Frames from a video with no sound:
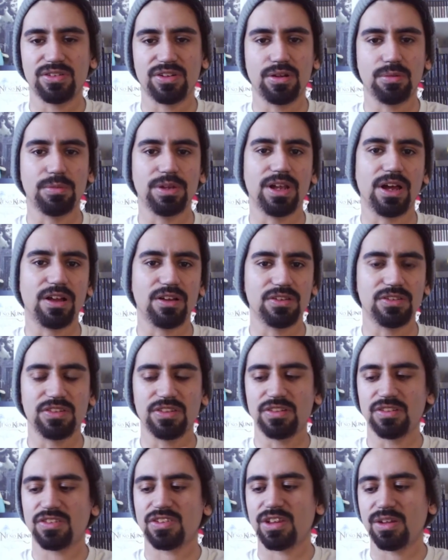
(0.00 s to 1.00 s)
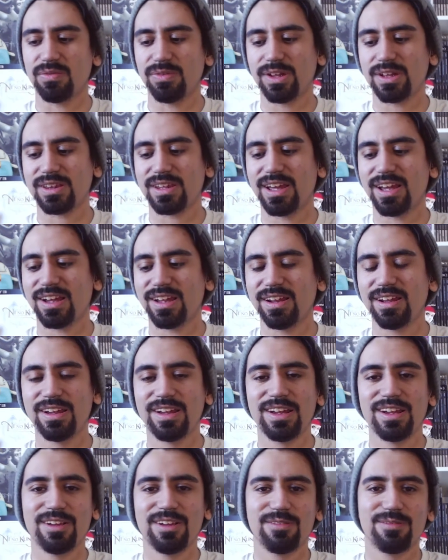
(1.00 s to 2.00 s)
terminology and stuff like that,
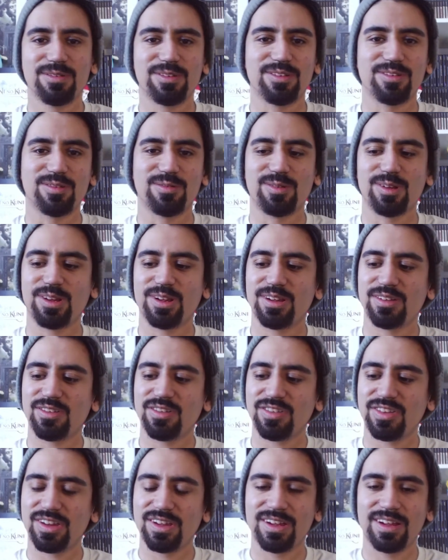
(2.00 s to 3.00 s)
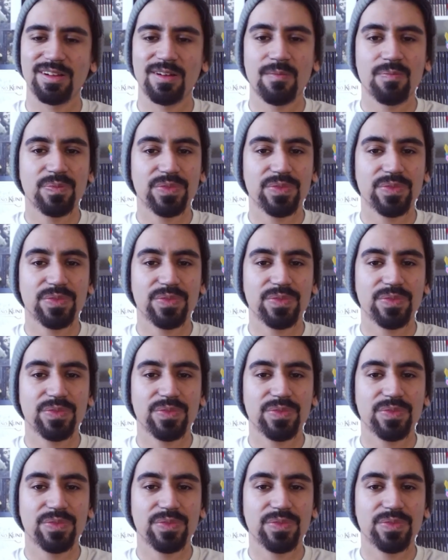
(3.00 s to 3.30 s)
which is really interesting.